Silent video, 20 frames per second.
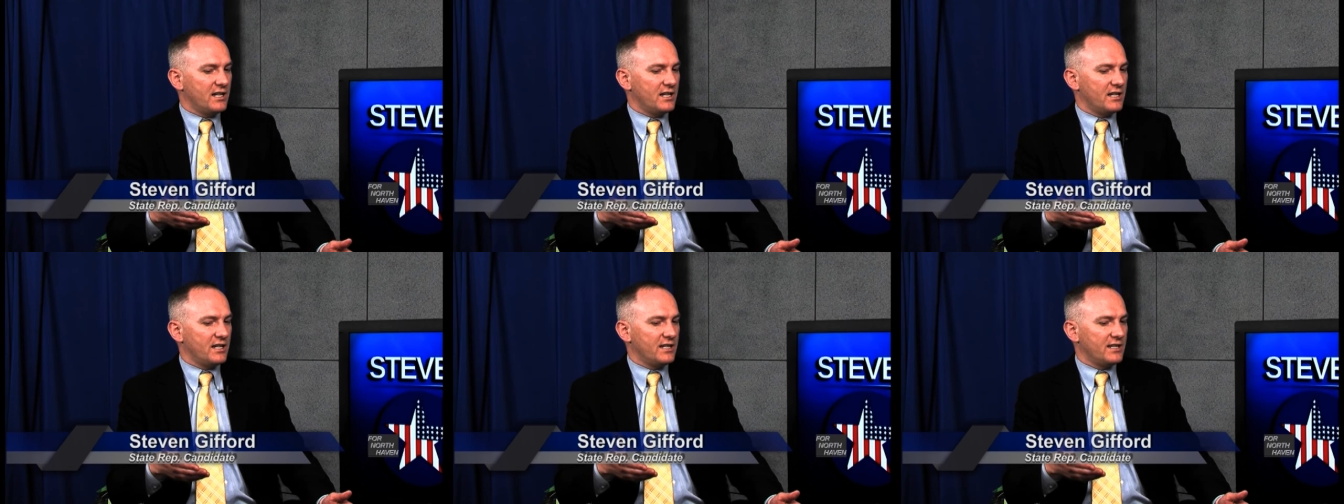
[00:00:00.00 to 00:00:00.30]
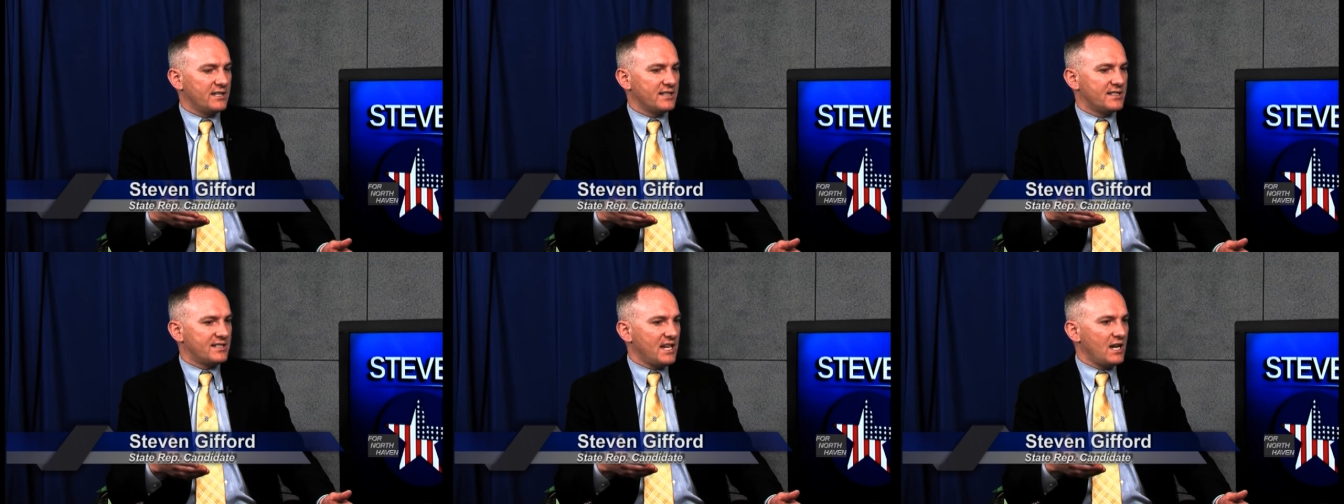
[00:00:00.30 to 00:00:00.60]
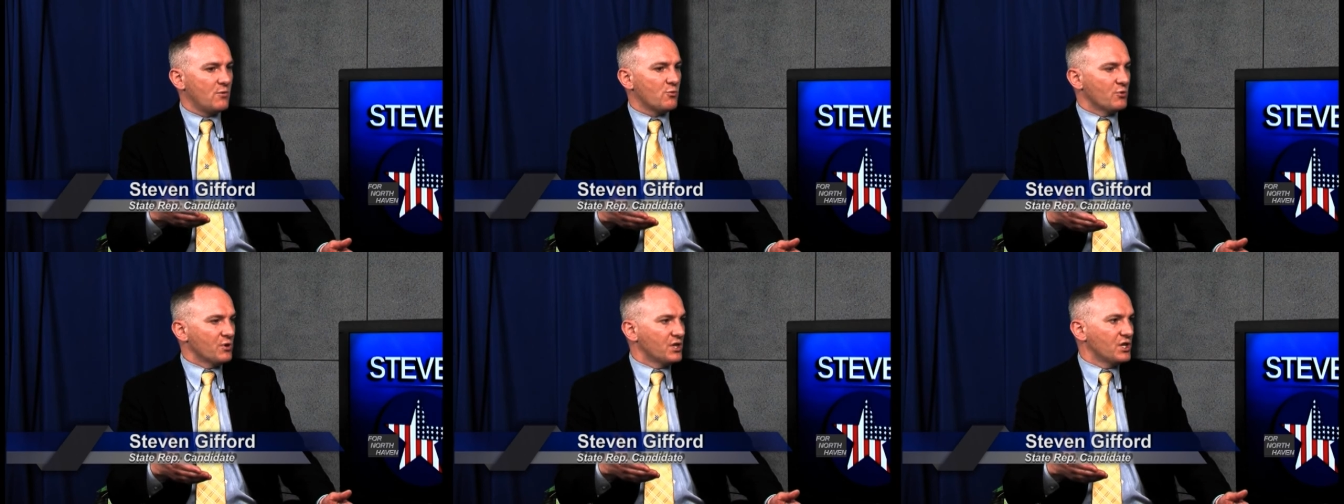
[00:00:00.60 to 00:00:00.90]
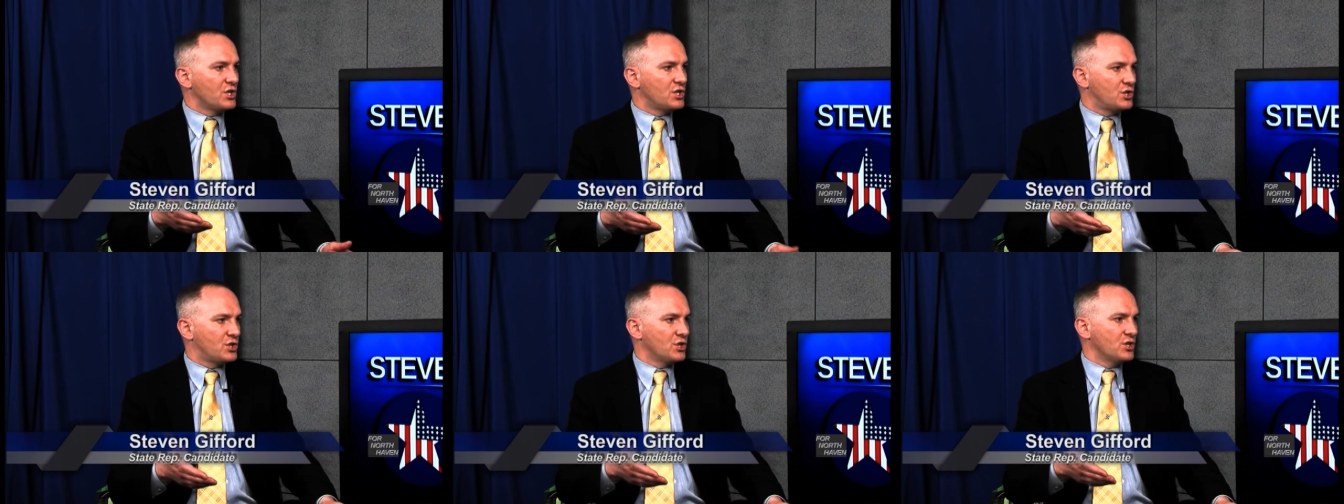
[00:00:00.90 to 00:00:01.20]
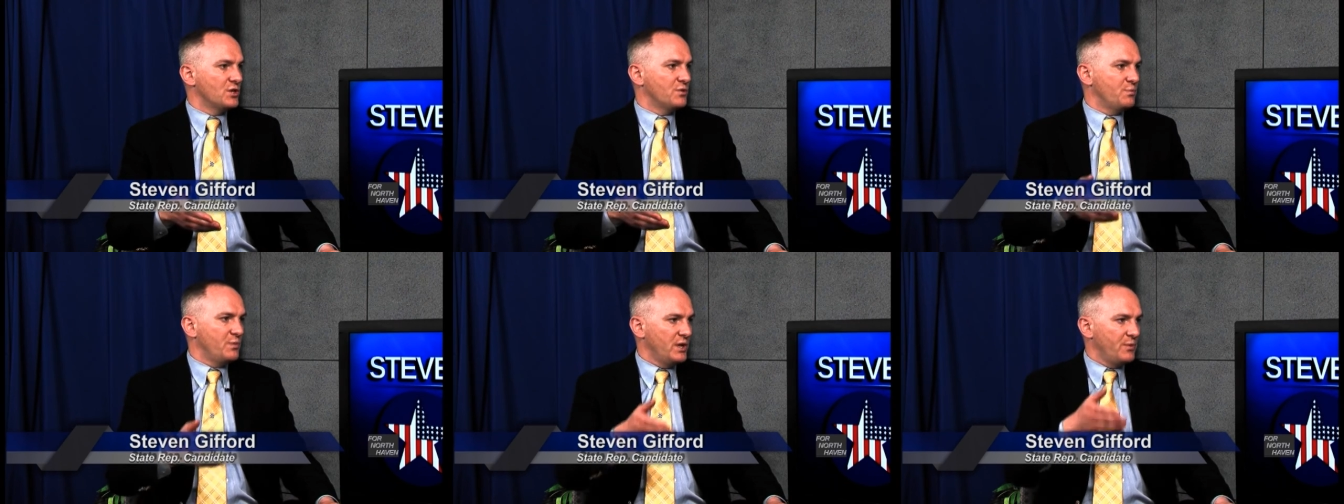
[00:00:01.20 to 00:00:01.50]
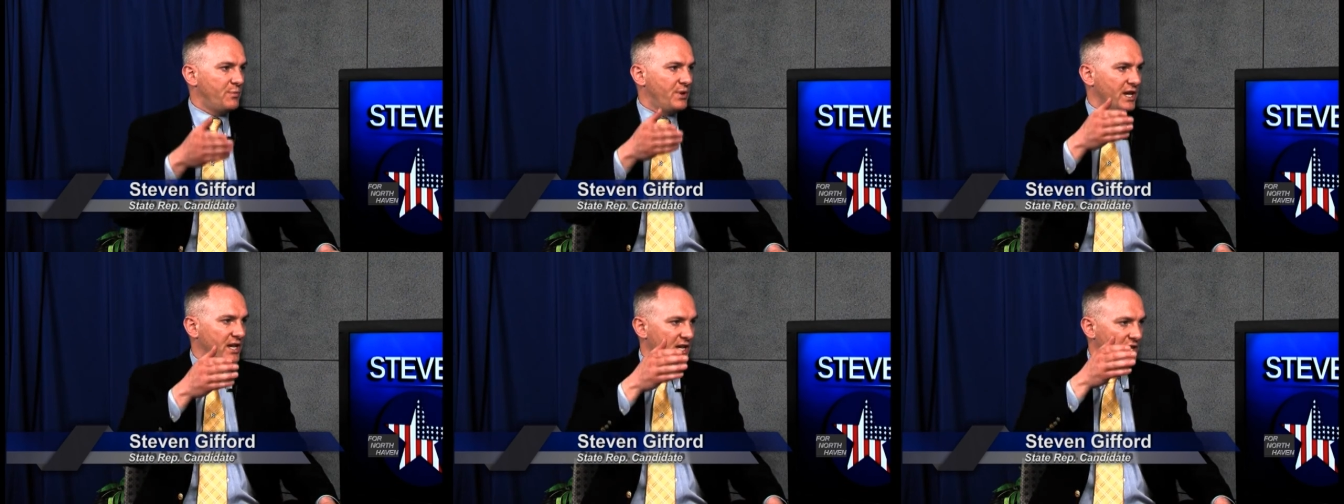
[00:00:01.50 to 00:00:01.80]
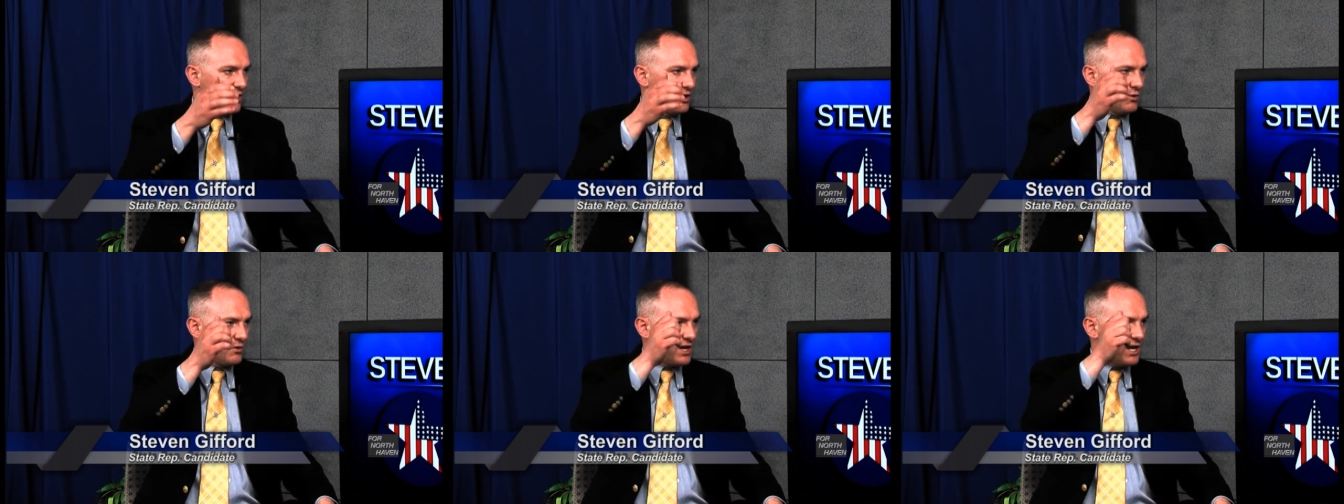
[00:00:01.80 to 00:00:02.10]
The state really shouldn't be
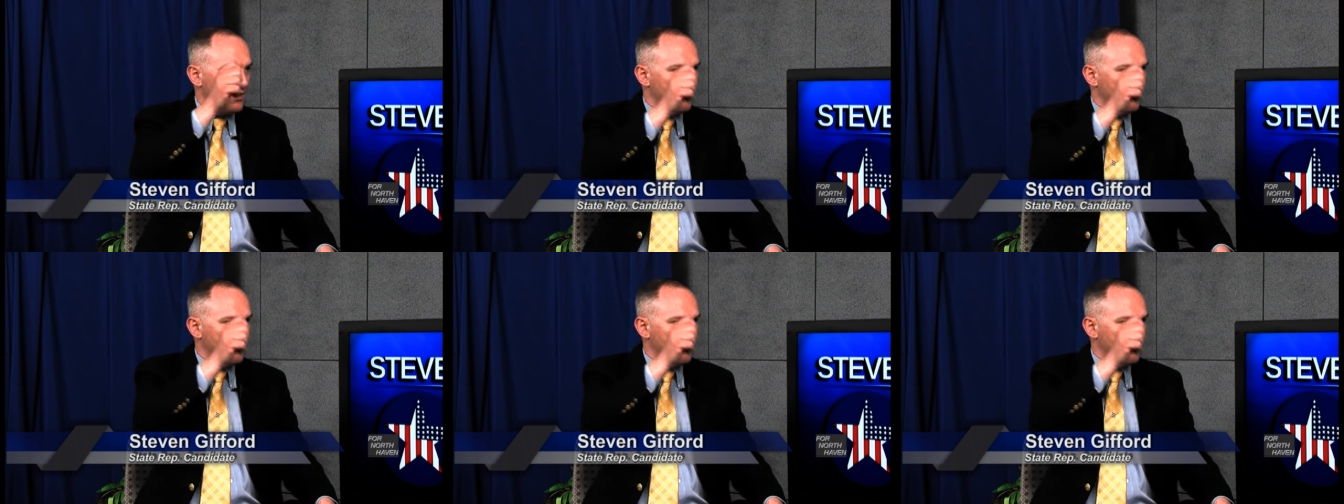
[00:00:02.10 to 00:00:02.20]
picking, okay,